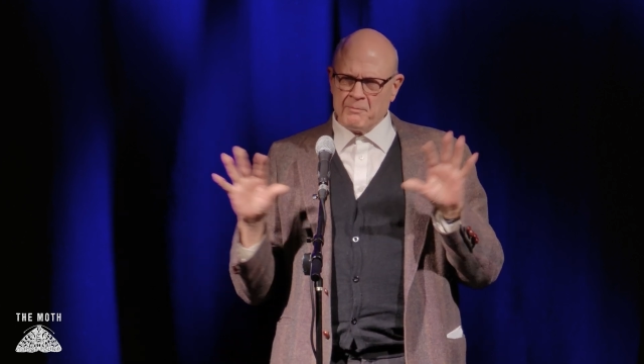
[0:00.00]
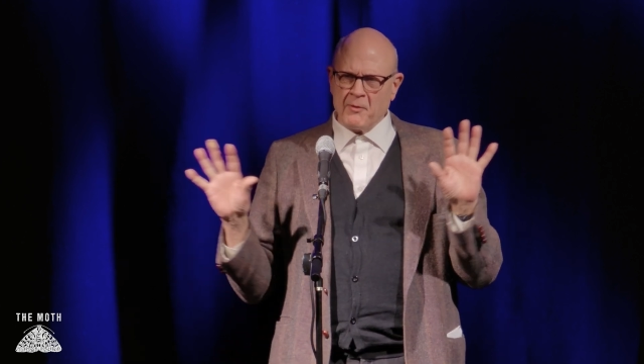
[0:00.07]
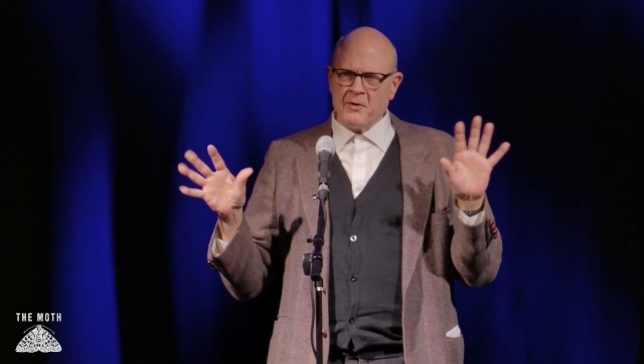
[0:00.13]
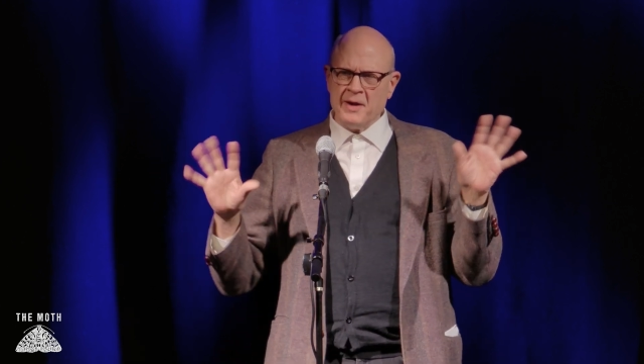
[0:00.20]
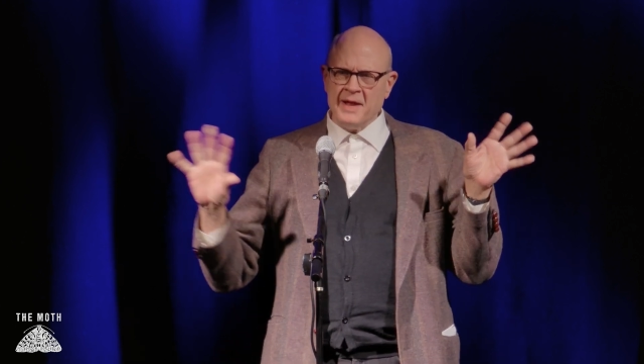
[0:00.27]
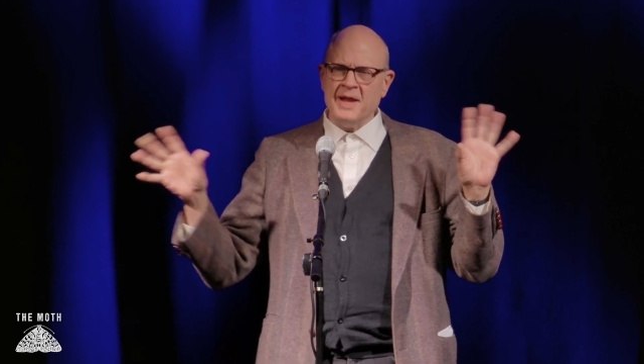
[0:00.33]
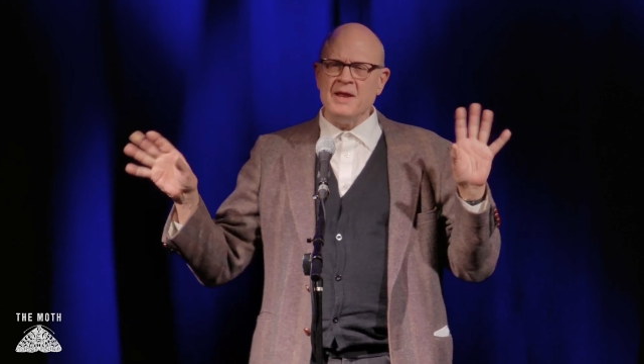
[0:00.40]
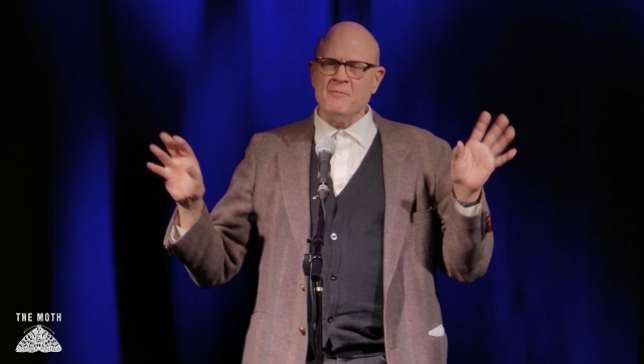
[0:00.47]

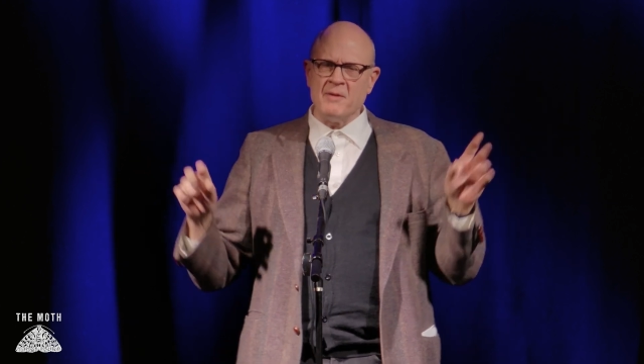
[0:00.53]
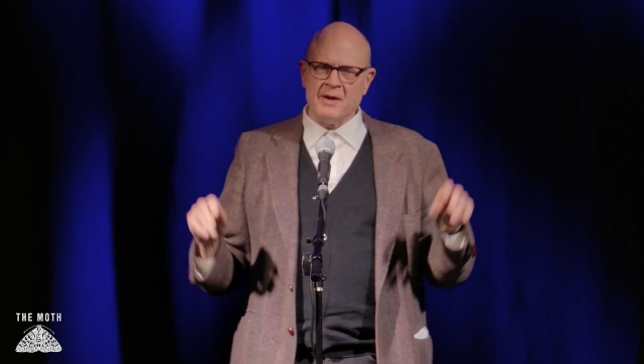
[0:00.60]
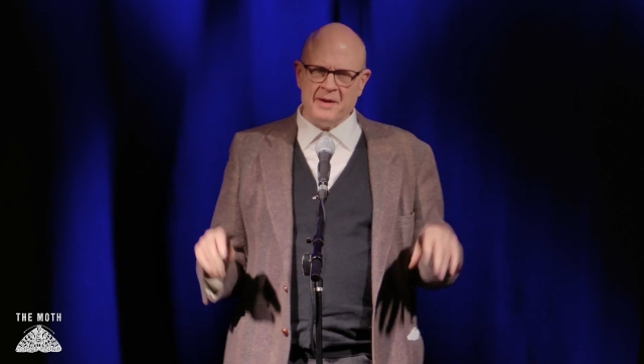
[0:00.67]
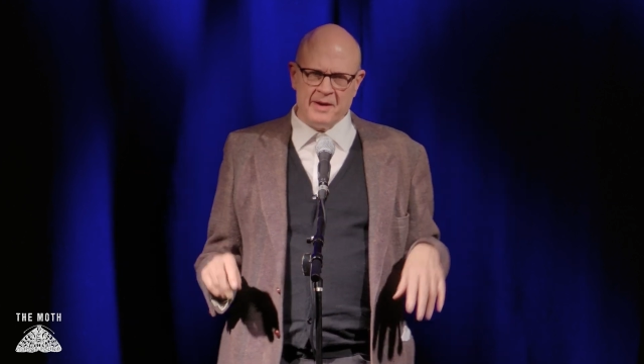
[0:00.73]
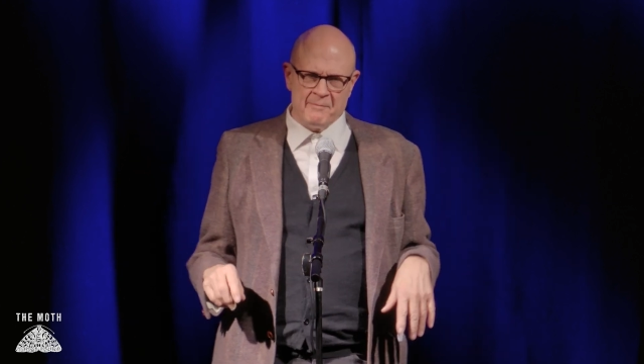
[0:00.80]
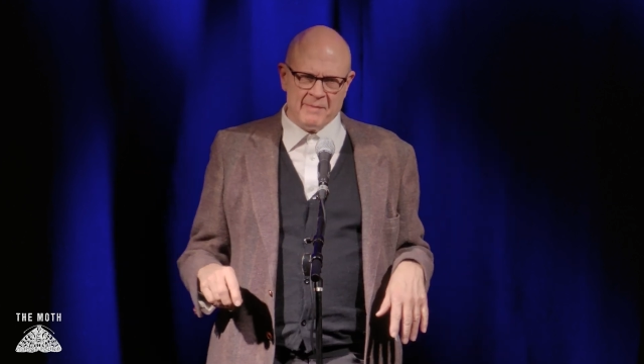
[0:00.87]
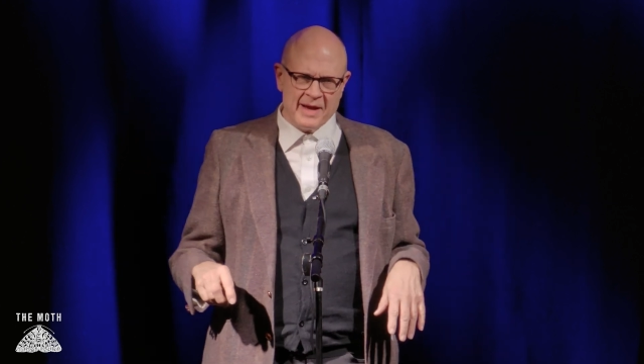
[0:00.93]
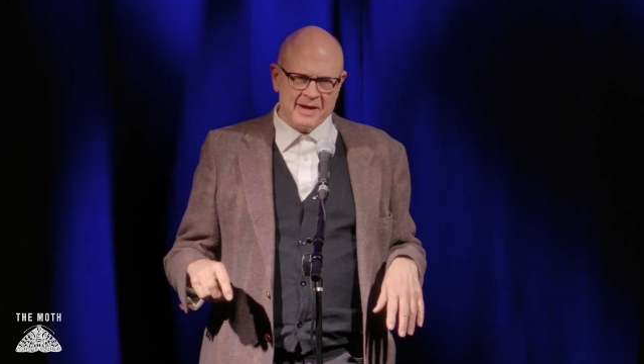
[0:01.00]
born anywhere in
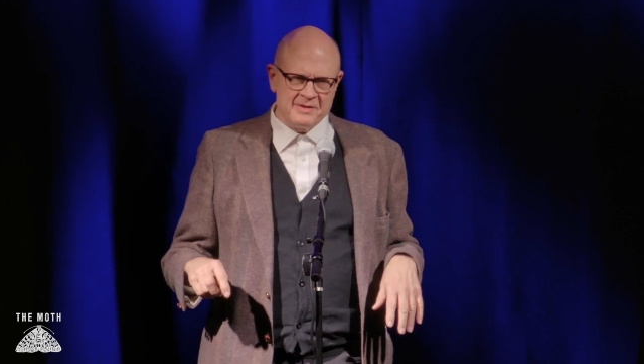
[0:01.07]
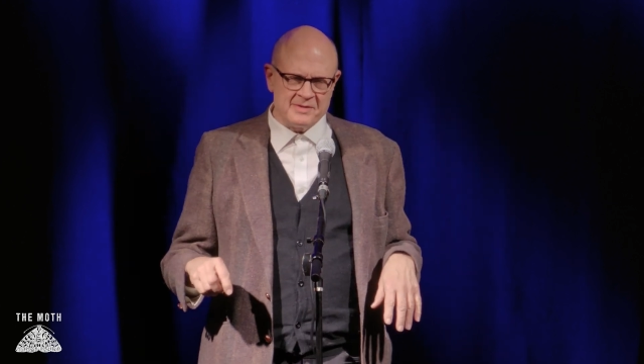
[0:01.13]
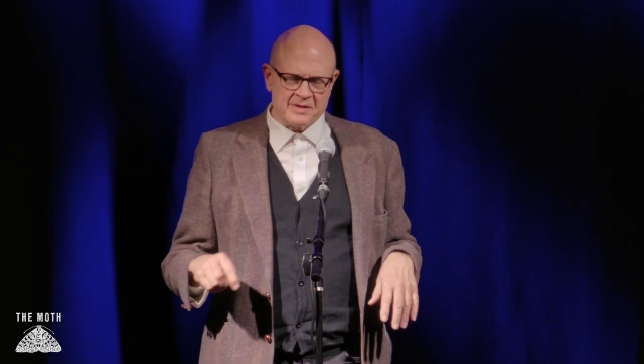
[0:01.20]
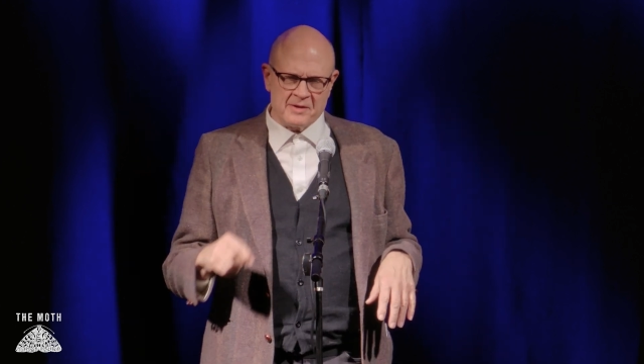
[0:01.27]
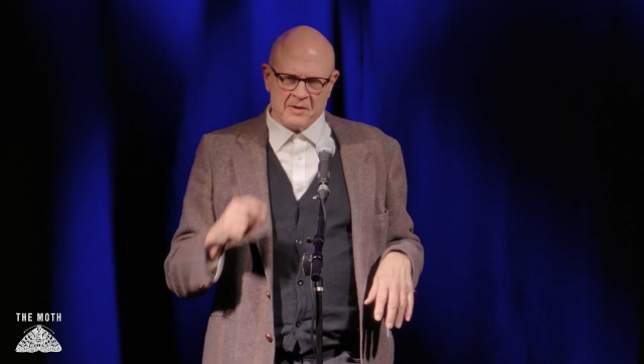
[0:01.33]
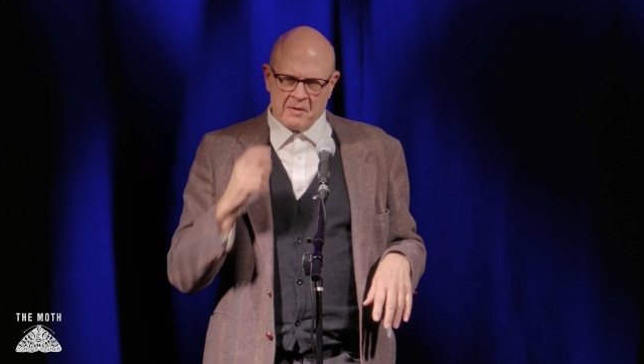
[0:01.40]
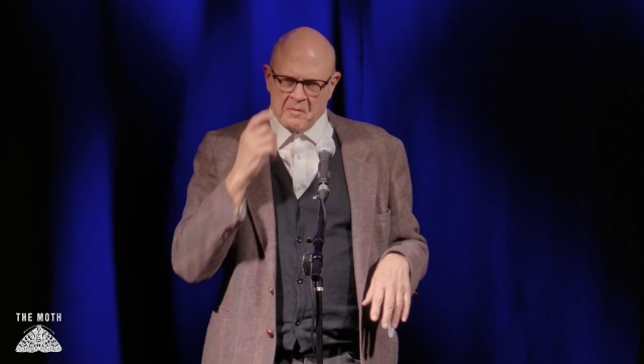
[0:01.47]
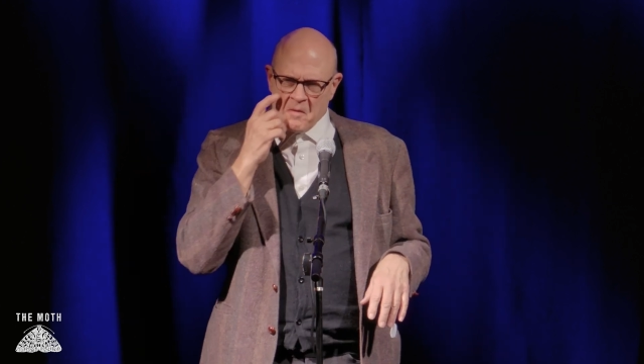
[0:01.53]
New
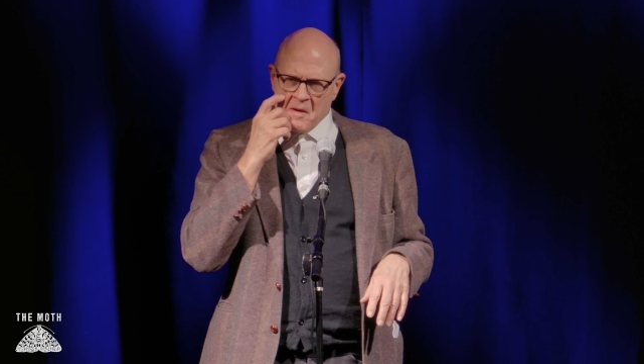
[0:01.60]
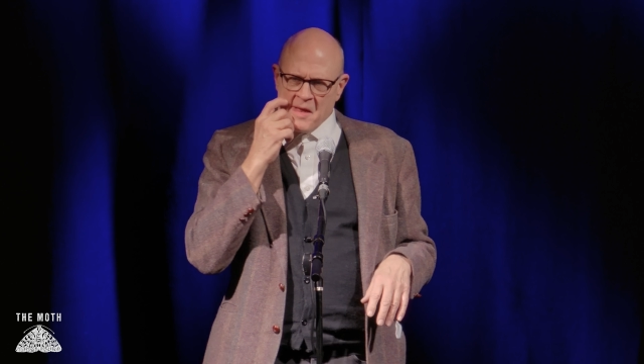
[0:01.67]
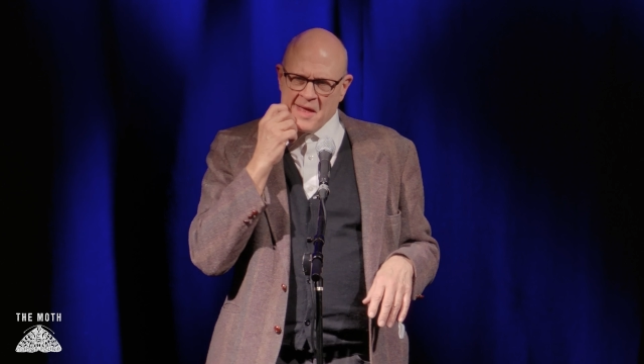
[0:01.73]
Mexico.